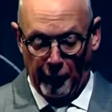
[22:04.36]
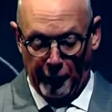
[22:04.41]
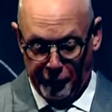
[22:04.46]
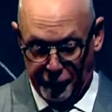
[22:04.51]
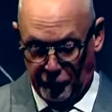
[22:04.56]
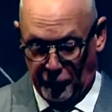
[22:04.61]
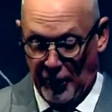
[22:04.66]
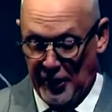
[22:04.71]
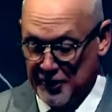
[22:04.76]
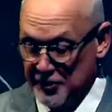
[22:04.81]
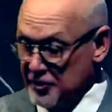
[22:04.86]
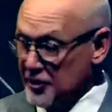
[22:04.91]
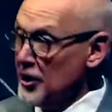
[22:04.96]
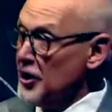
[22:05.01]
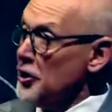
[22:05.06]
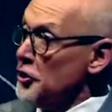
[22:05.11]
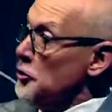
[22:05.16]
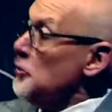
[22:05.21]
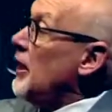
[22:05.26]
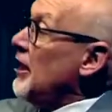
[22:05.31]
of Christ,
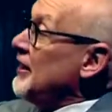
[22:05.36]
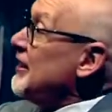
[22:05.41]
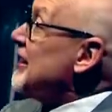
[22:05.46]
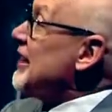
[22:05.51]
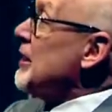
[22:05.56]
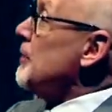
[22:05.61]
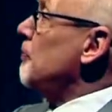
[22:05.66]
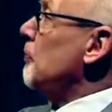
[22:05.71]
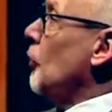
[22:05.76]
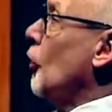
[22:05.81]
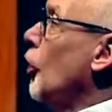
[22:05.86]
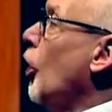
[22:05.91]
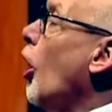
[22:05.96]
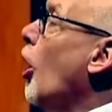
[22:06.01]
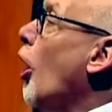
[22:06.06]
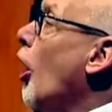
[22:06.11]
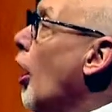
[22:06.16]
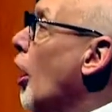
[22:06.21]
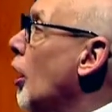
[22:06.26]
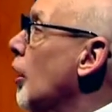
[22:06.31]
you had to keep the
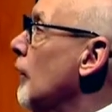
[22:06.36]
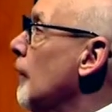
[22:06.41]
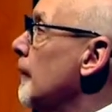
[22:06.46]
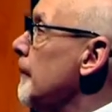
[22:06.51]
law,